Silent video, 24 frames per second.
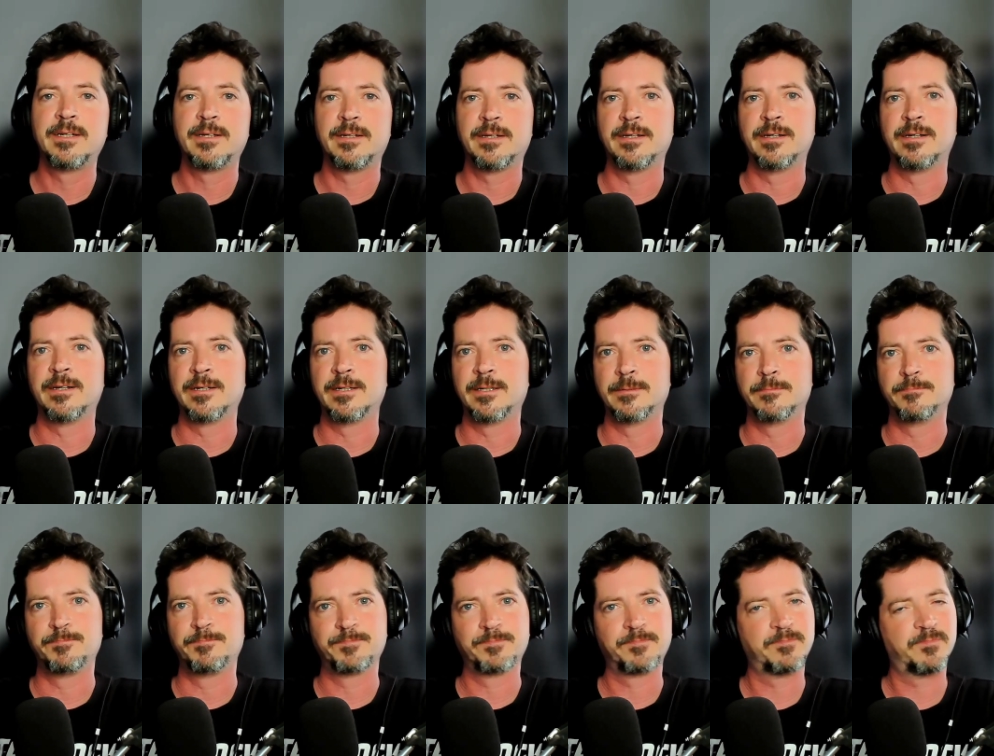
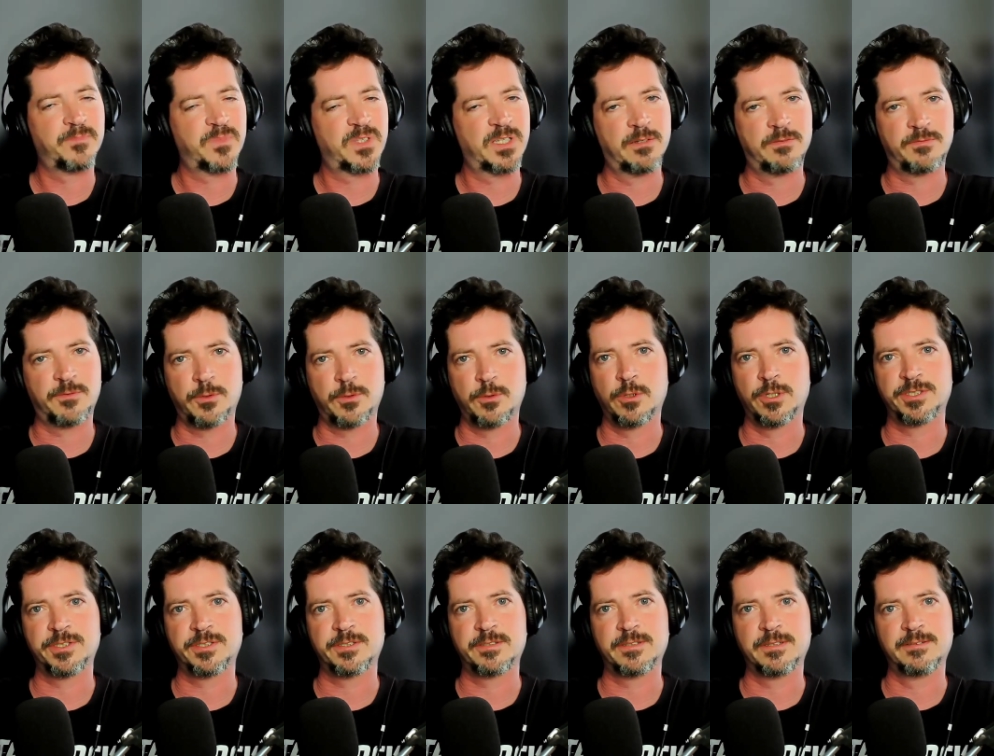Of
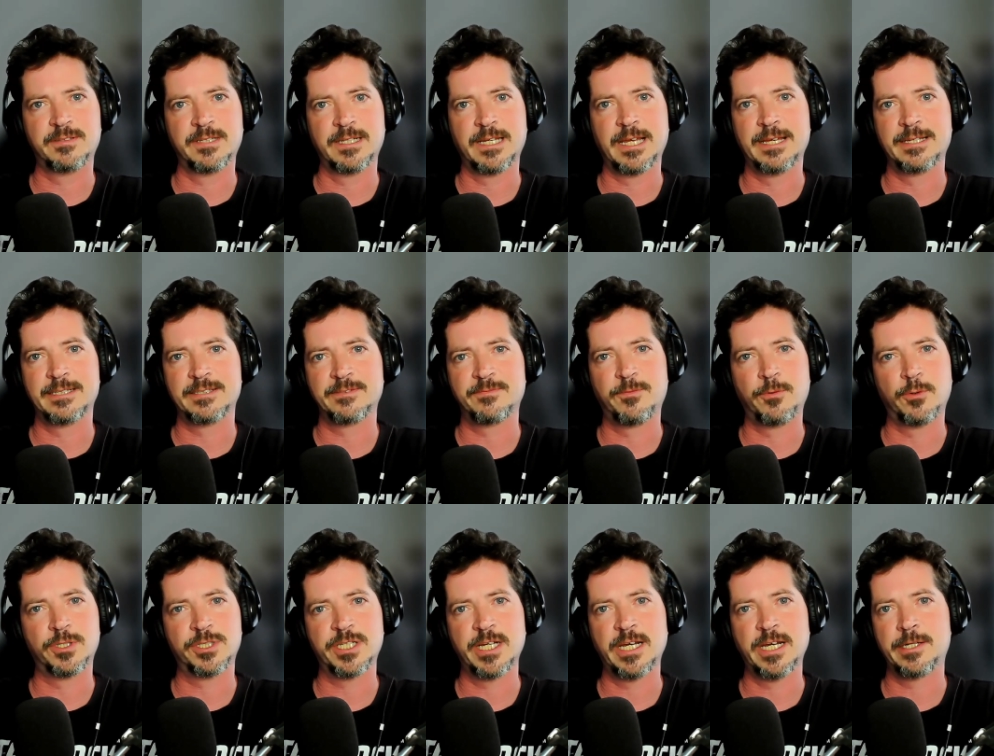course, yes,
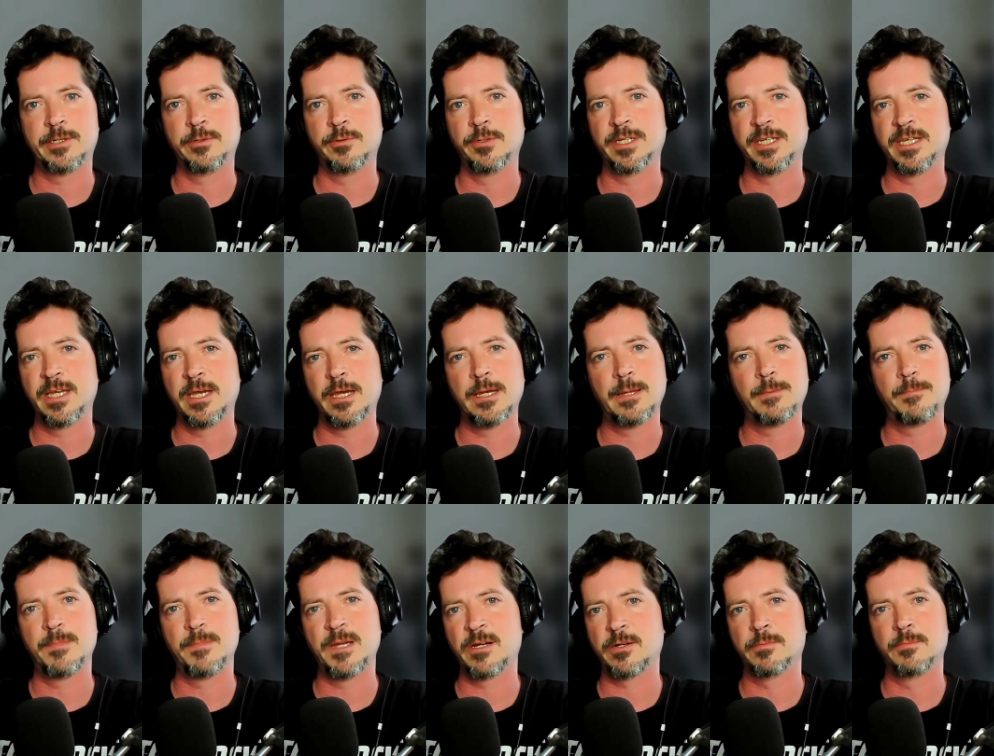foreshadowing
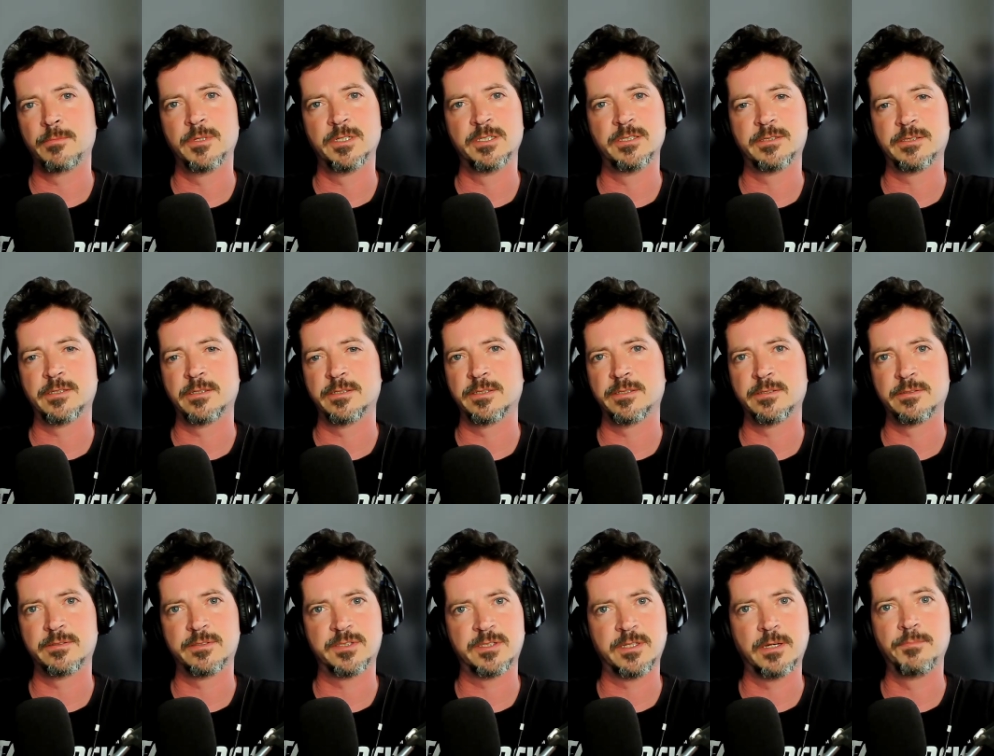again. Malcolm Lee
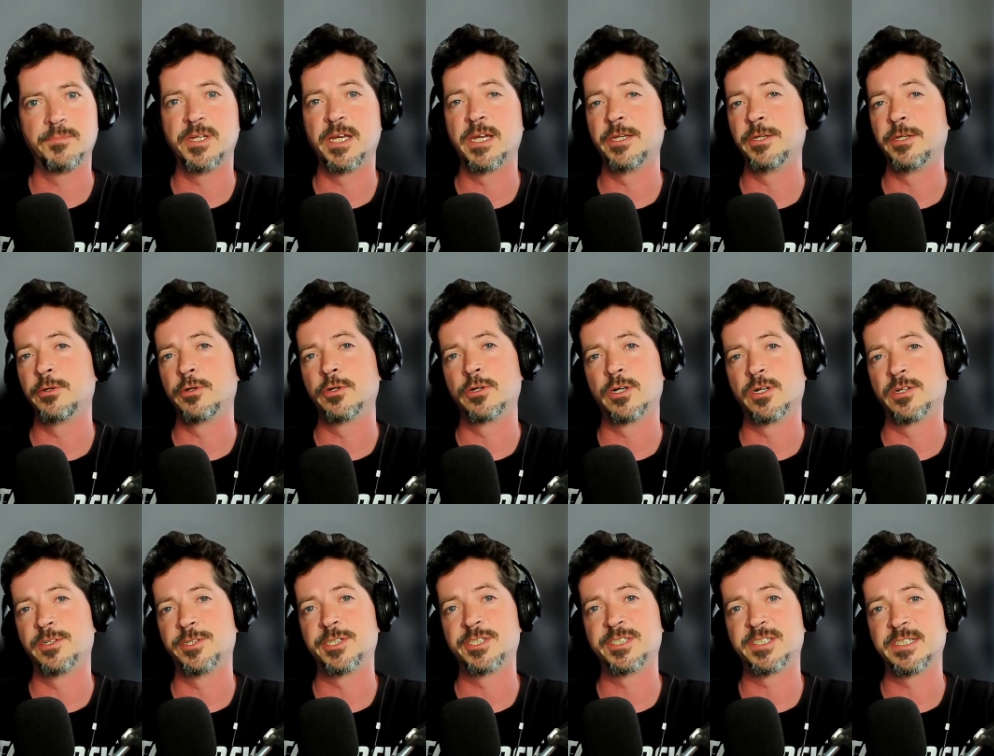says someday you're going to
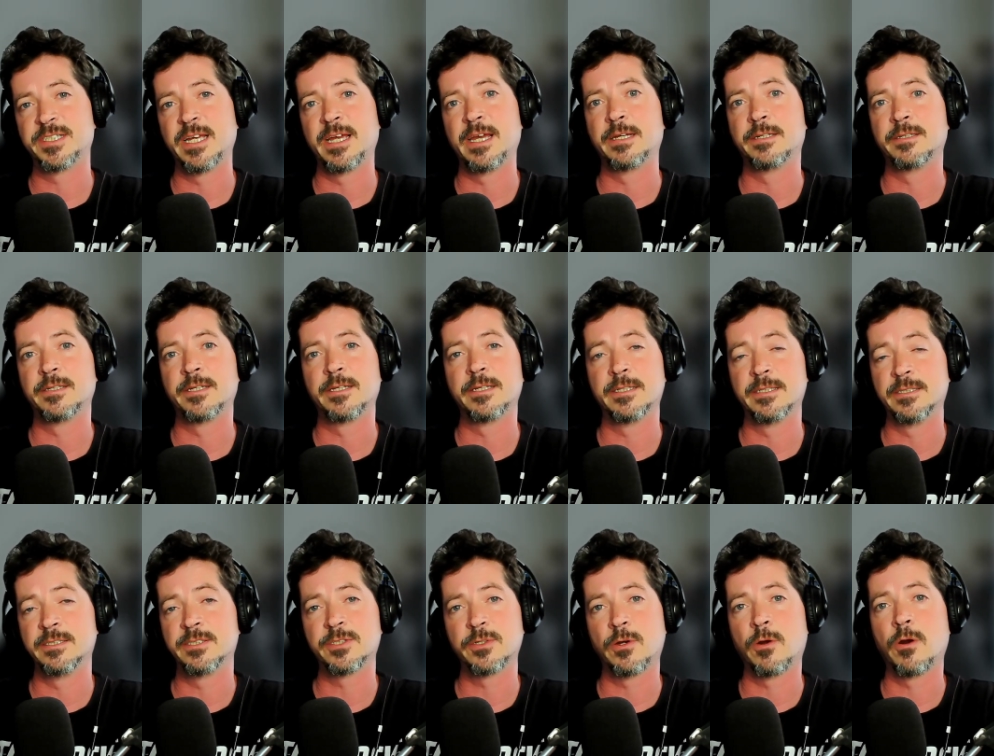understand, and
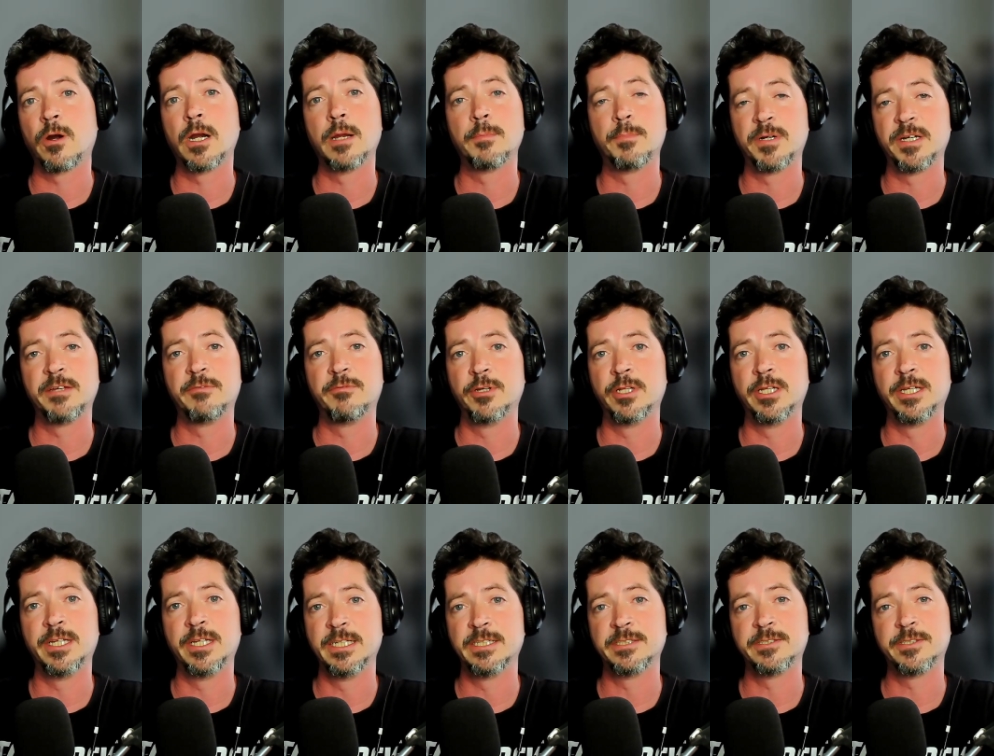he's sorry, but he
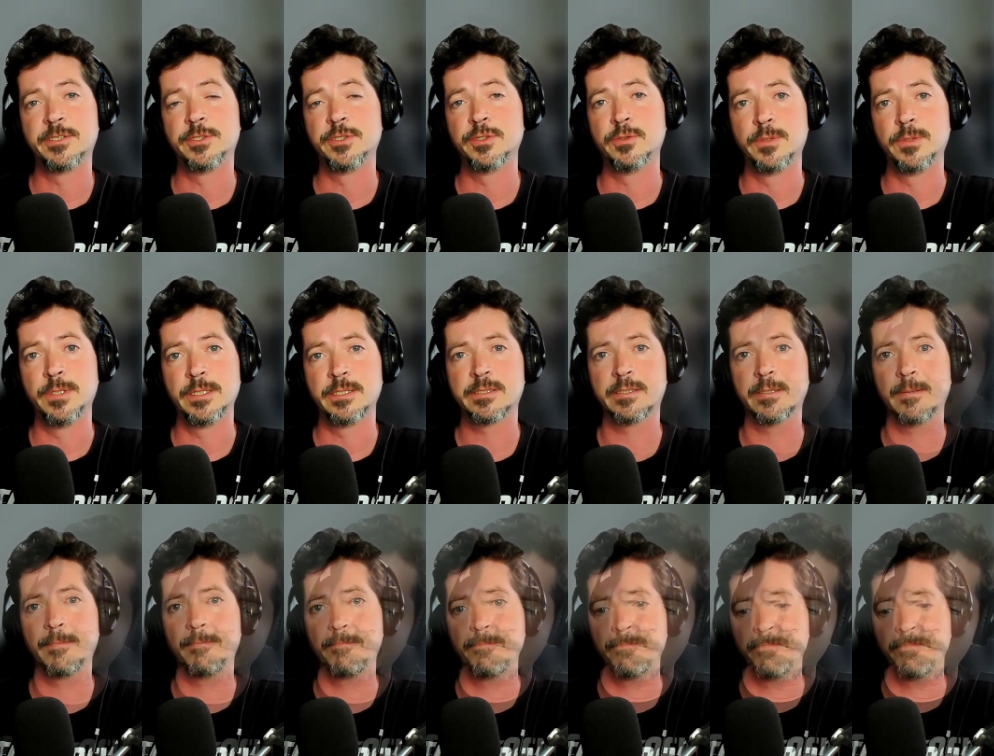really needs to do this.